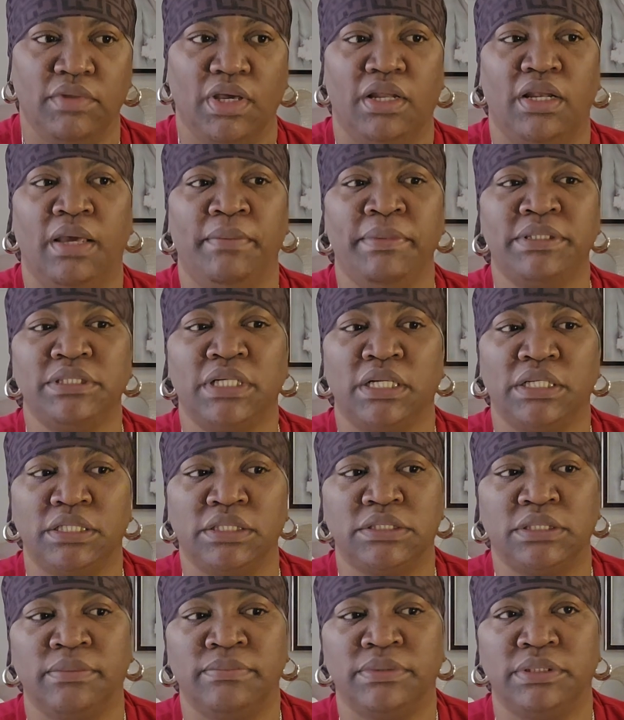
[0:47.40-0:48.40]
Let me tell you
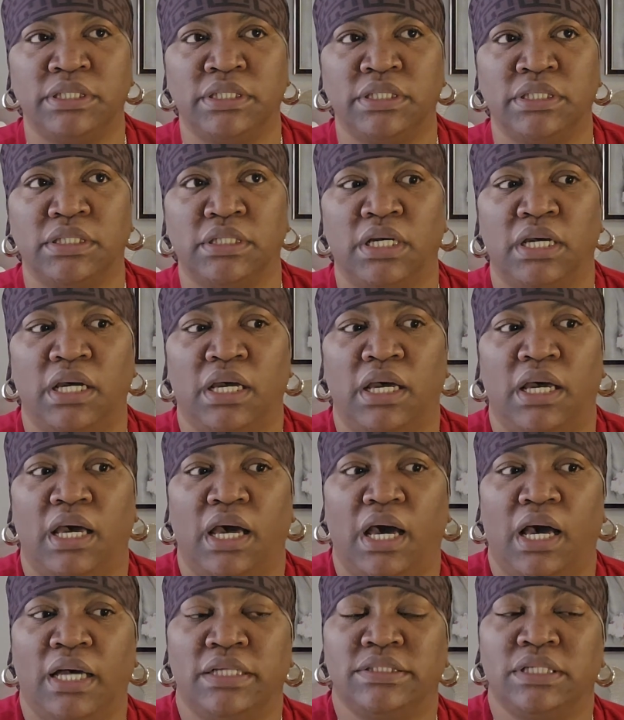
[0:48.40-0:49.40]
something.
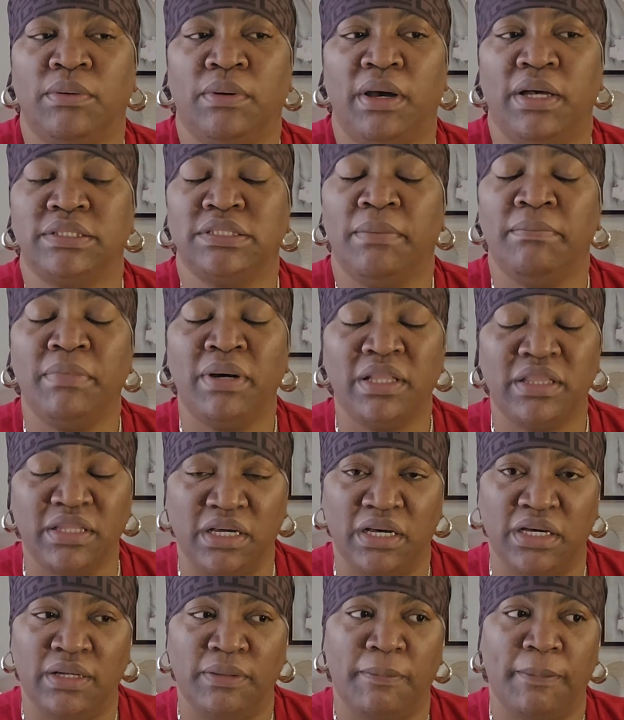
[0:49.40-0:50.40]
As a
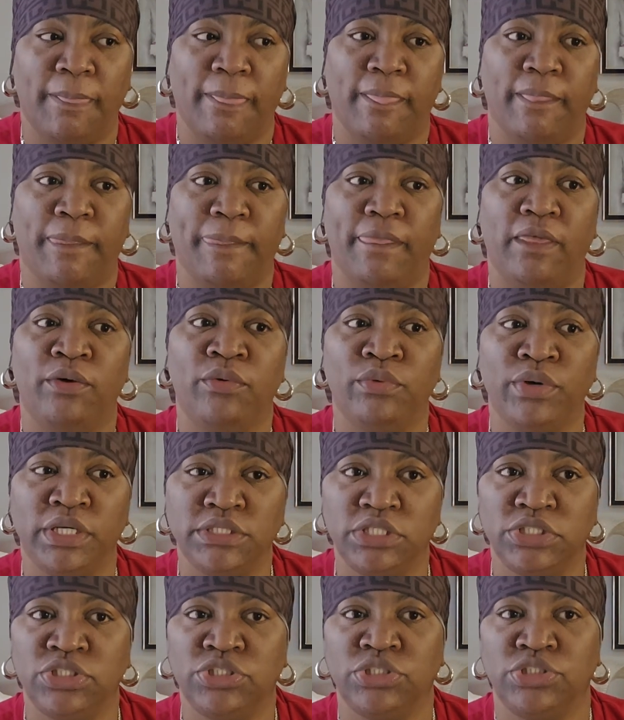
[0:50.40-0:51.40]
mother, they
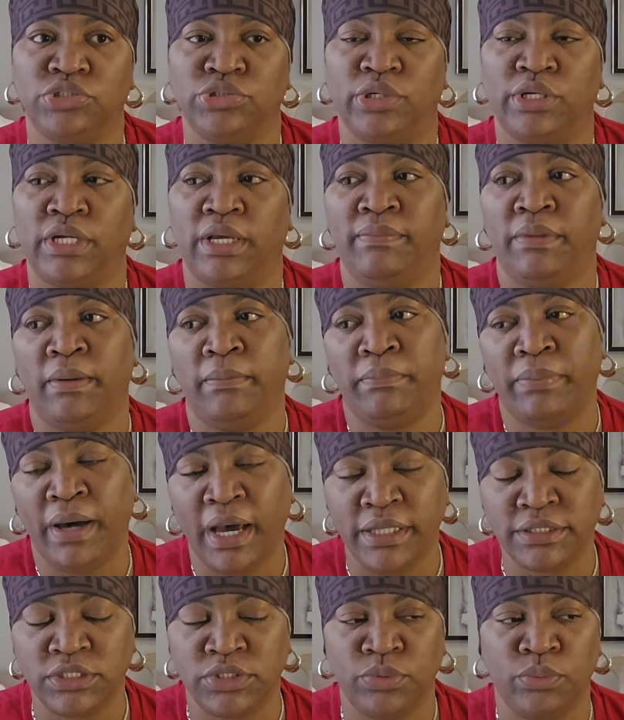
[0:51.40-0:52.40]
raise your children, and then
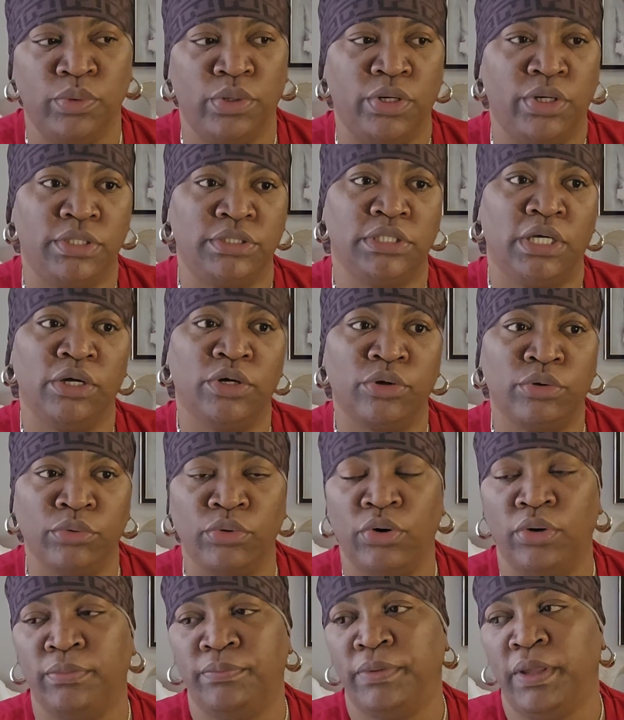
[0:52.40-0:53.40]
pass the verse, then
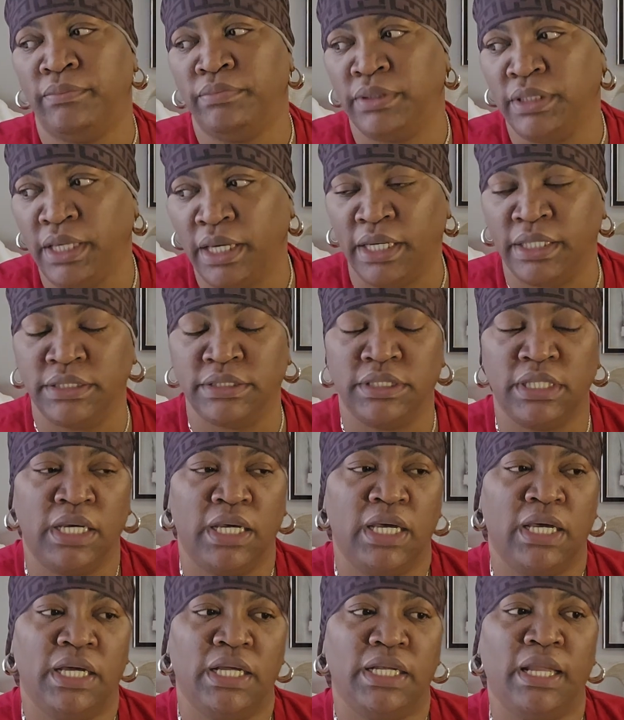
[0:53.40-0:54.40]
grow up, them date,
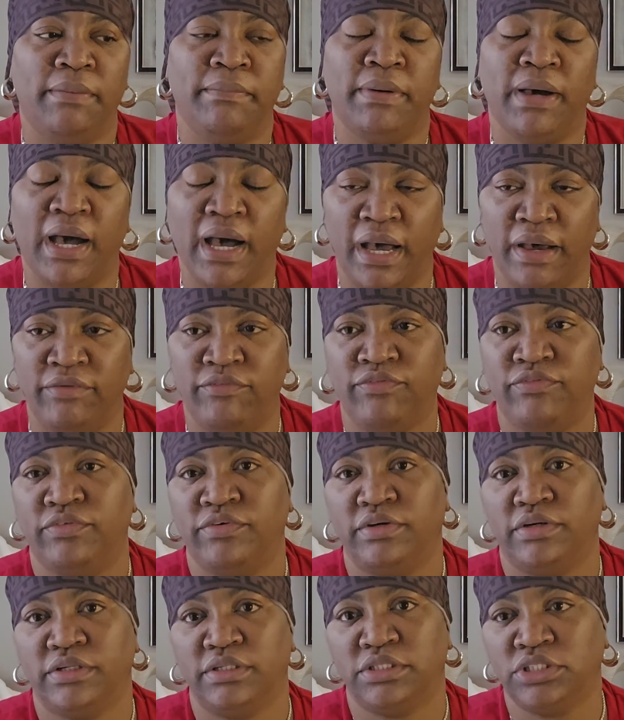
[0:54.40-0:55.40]
them have
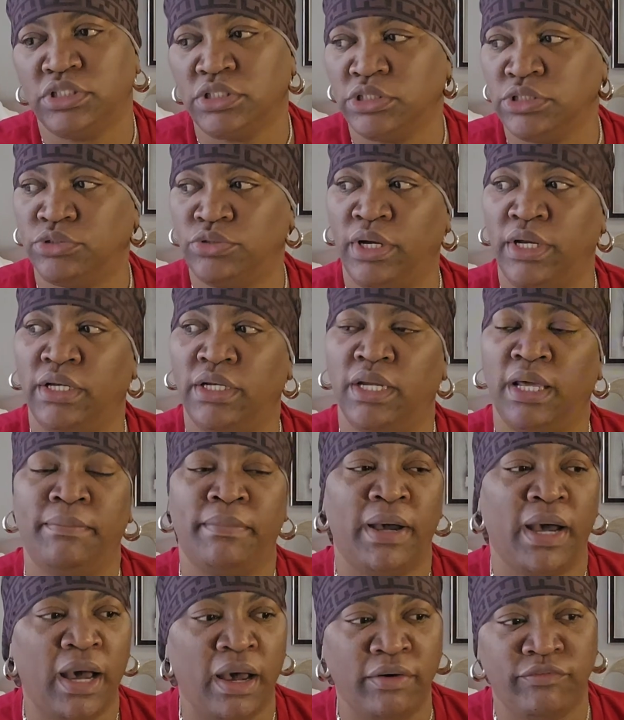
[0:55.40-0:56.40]
children, them
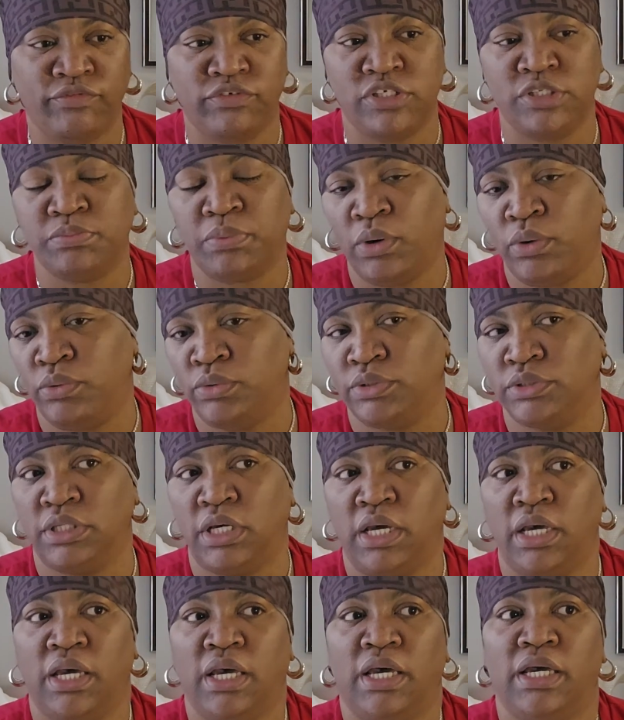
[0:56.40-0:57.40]
have spouse,
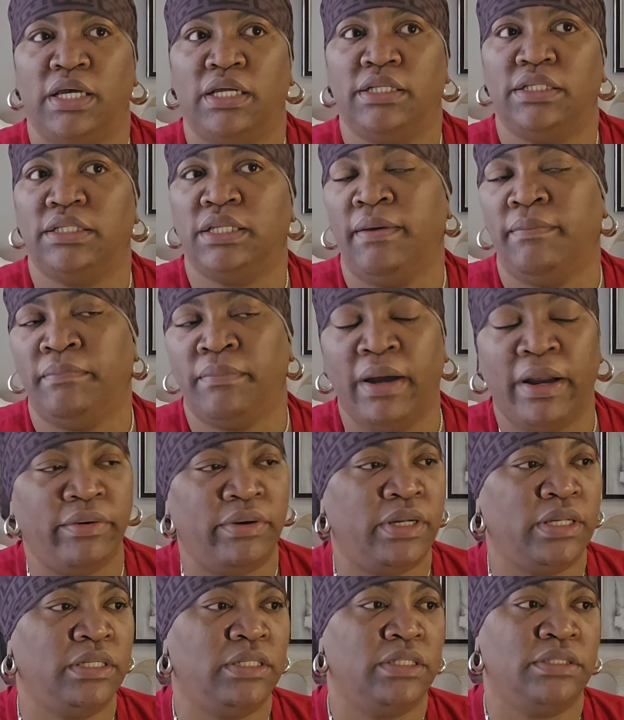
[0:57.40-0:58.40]
they're
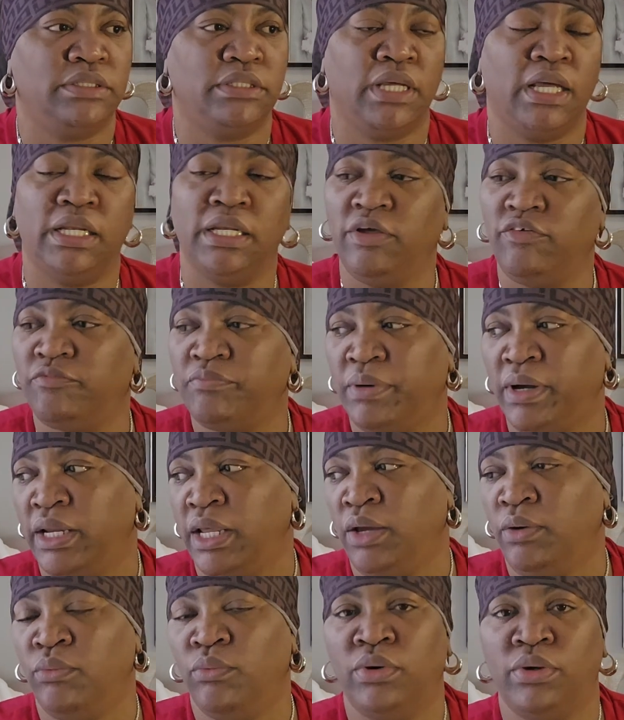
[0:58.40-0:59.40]
married, then live on
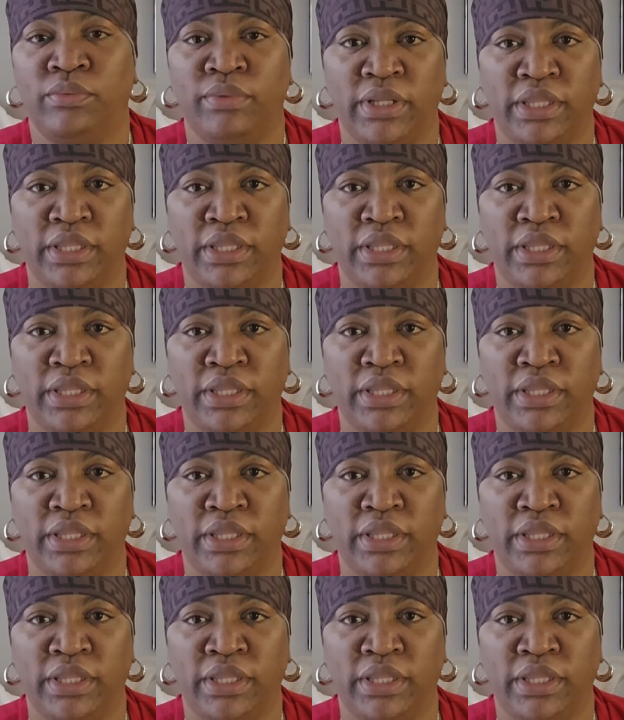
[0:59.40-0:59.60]
their own,